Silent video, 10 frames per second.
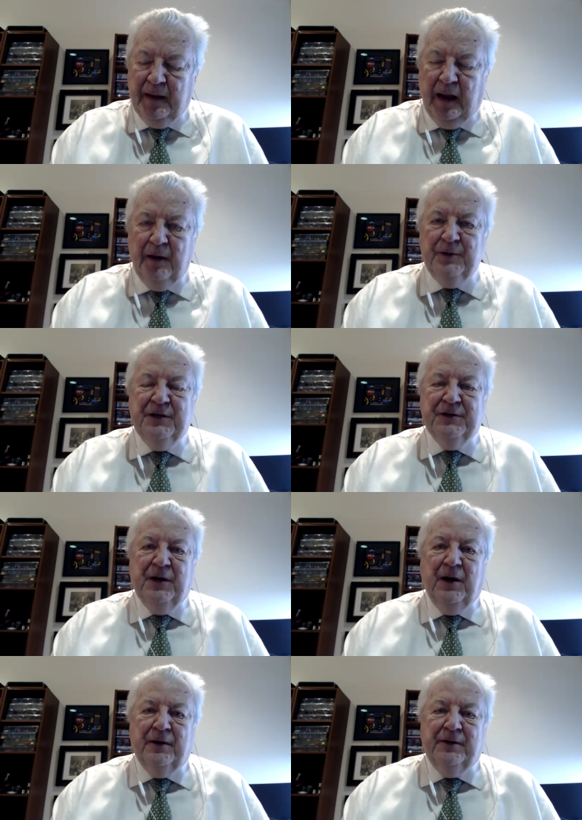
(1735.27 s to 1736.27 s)
I was
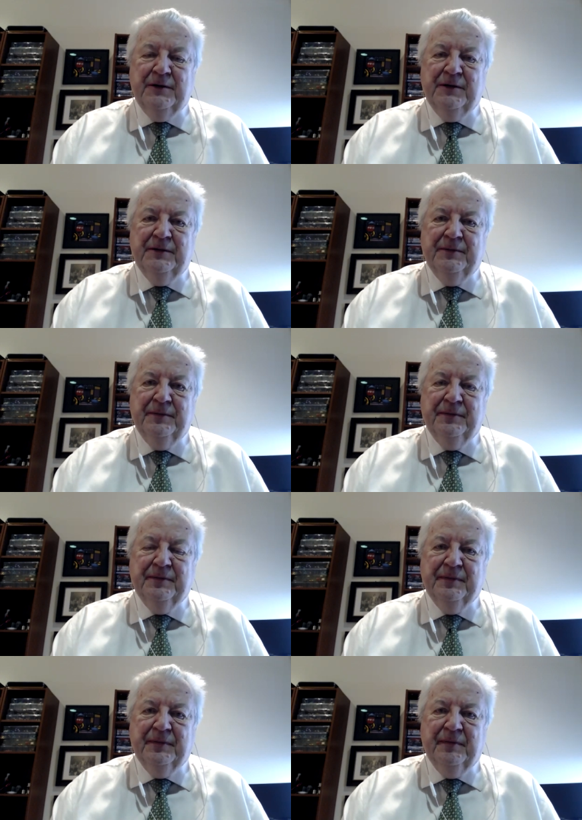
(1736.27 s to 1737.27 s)
disheartened
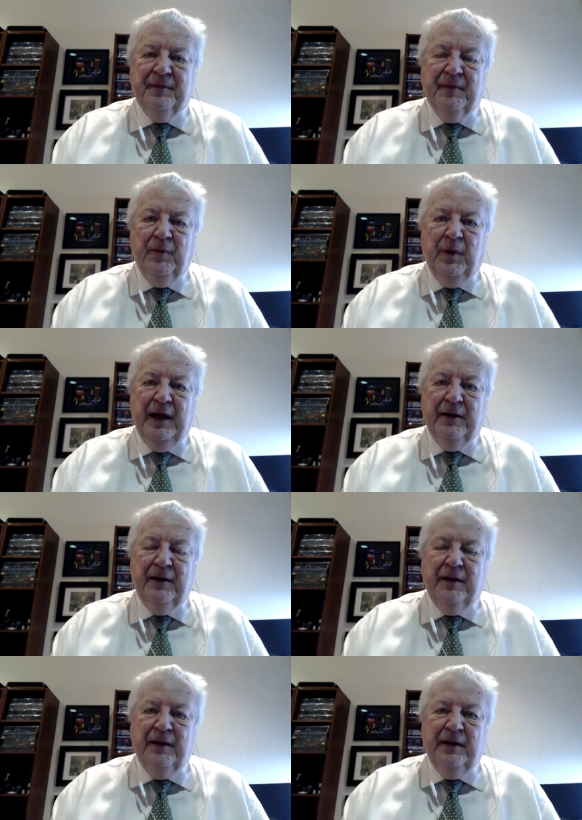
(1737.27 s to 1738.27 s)
when
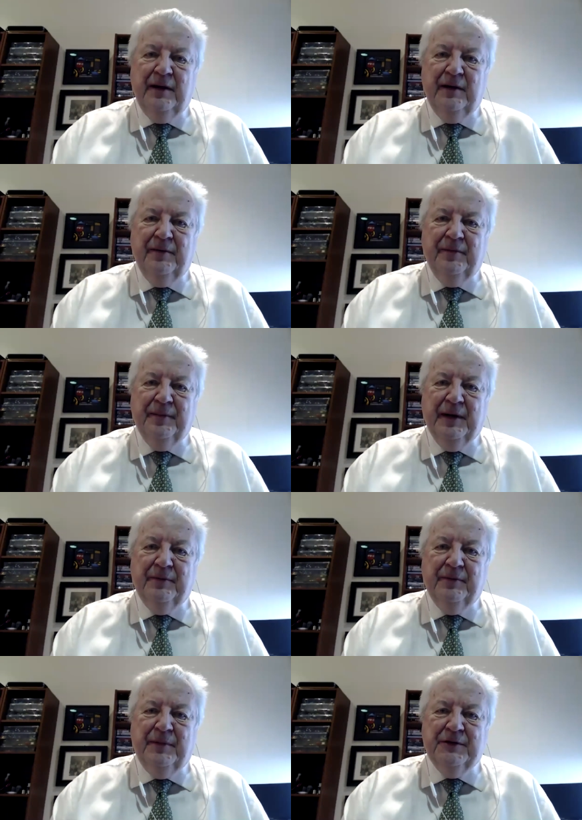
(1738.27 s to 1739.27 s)

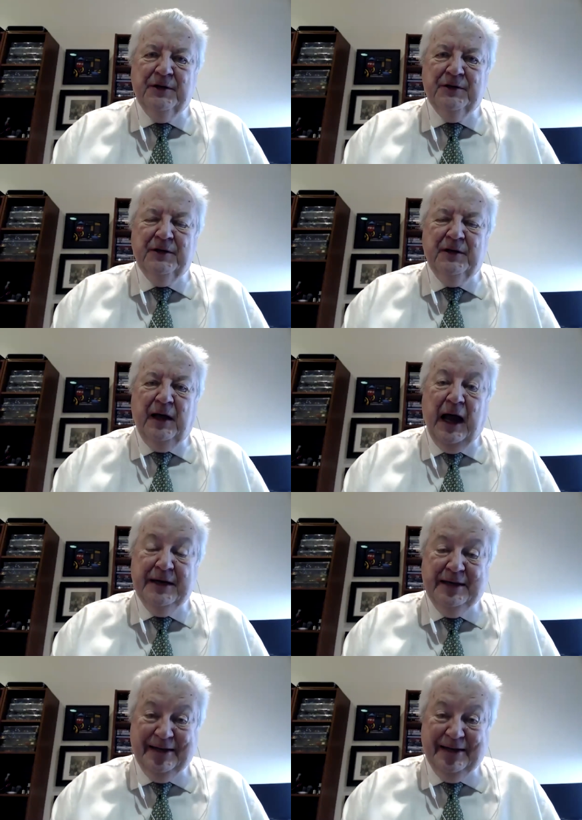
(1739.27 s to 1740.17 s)
a decision I did